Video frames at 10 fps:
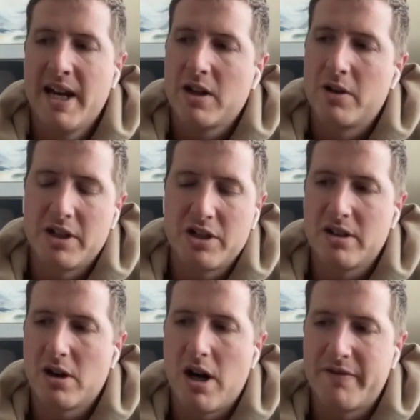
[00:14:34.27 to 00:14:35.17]
clinicians
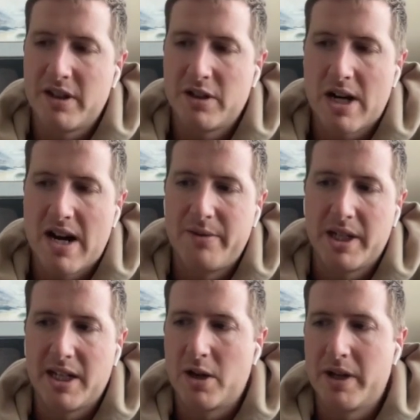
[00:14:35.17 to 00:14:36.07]
are often traveling
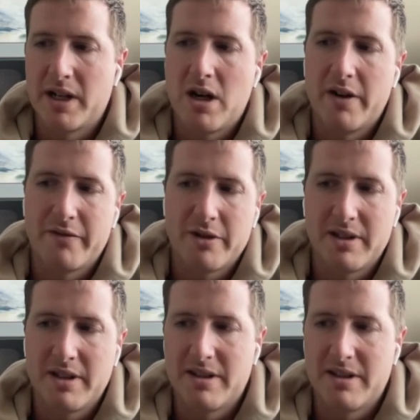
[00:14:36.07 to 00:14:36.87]
and going to conferences.